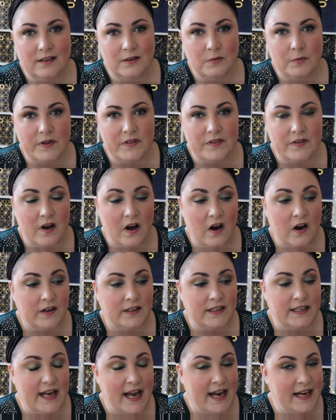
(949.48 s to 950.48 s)
with
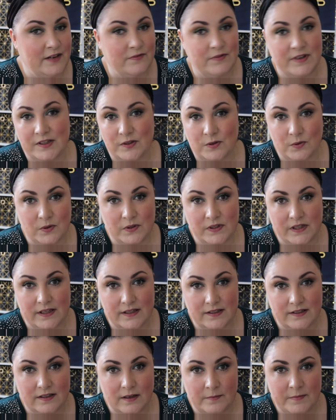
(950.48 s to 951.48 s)
hardly any
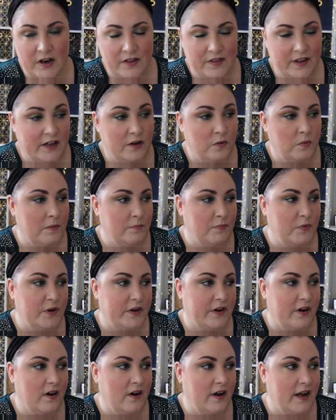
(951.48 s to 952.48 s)
resources. I mean, I think at one
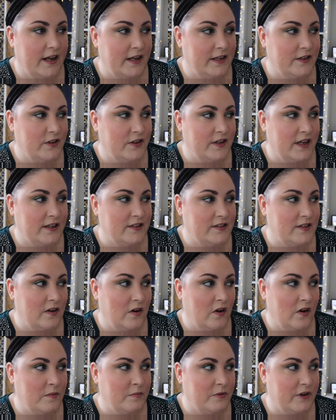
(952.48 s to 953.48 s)
point I couldn't get to the
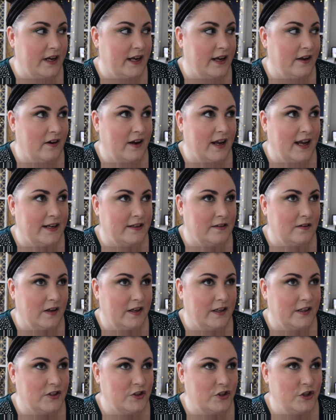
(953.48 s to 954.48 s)
library and I had
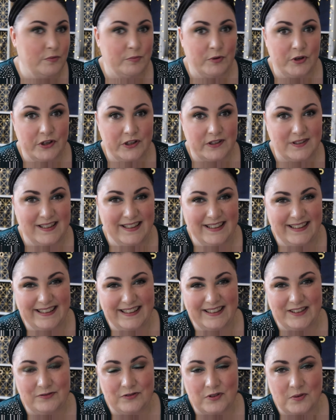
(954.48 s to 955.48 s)
like two books
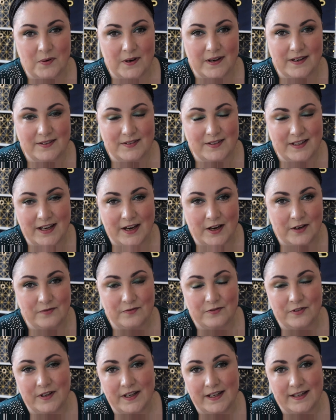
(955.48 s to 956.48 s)
for
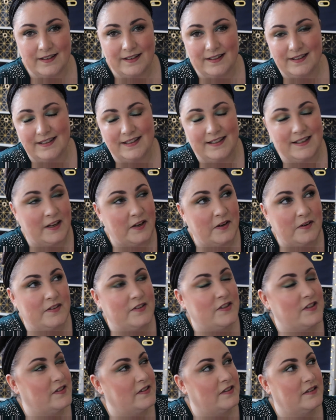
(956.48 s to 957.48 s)

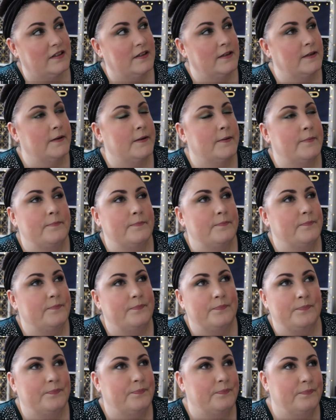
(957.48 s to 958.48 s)

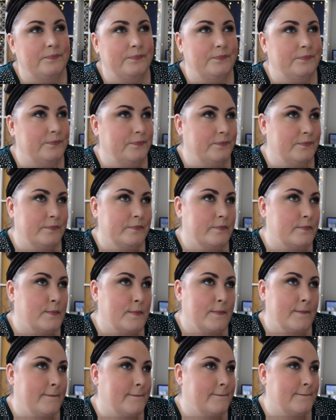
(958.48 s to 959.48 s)

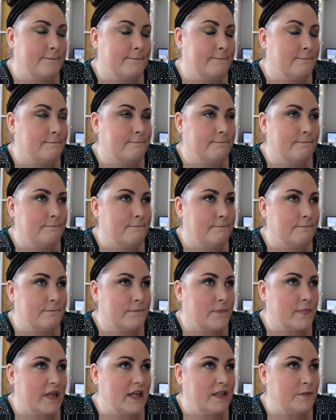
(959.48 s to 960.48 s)

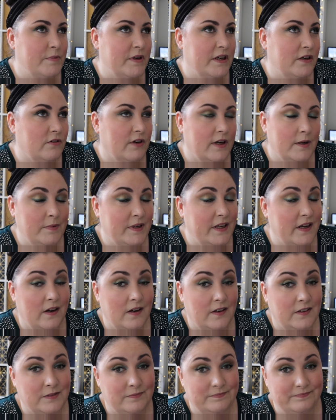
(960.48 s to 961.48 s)
it's been incredibly
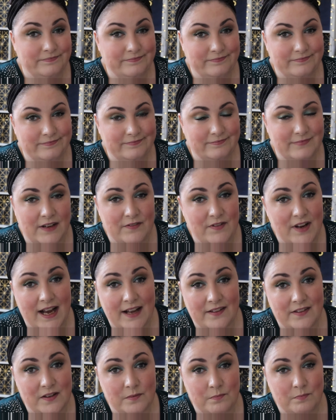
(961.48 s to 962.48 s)
hard. We haven't
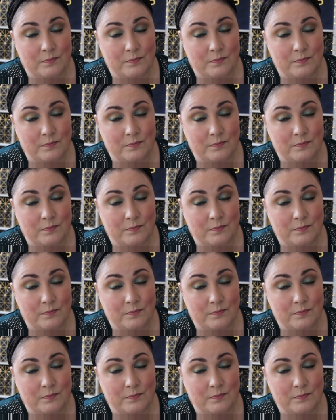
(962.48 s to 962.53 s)
had the